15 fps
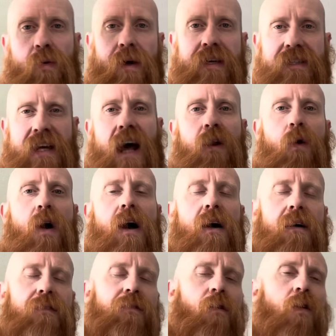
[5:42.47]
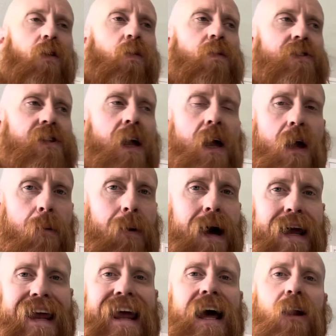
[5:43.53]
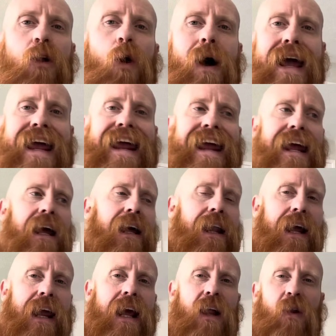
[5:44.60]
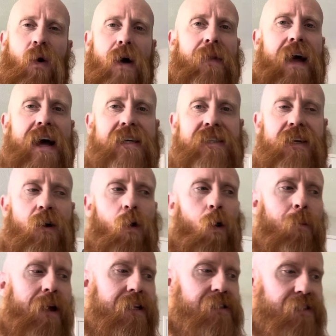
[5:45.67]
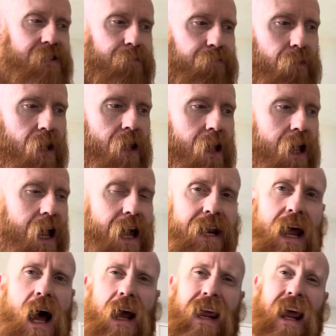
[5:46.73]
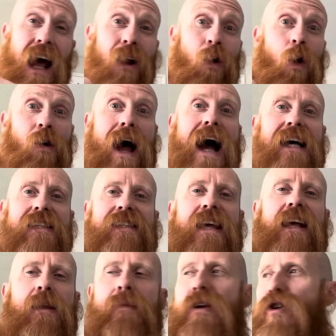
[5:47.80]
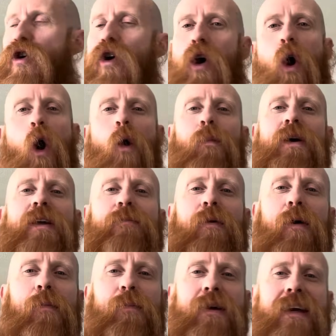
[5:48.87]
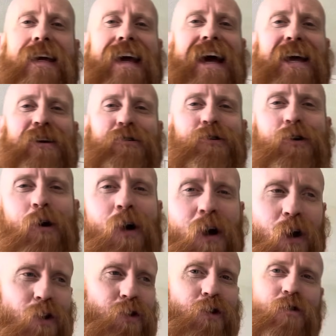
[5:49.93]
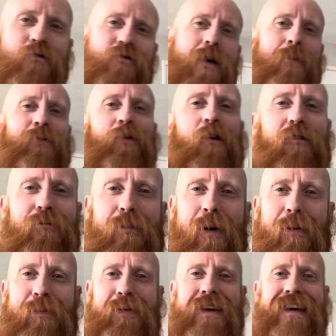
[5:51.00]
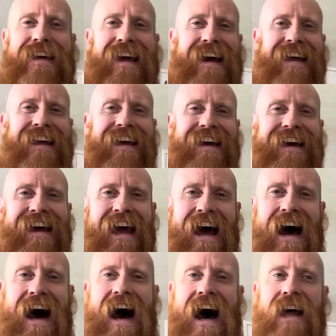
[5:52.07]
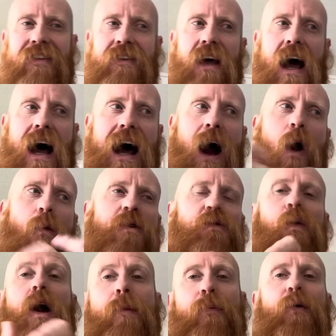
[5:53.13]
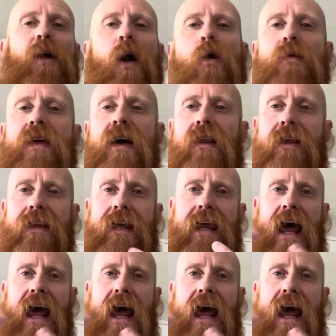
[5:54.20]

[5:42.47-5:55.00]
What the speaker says: it's got a lot of followers, but I get a lot of hate and I get a lot of nasty comments. And I get a lot telling me, you copied Burpee King, you've ripped off Burpee King. And I always want to put it out there, like the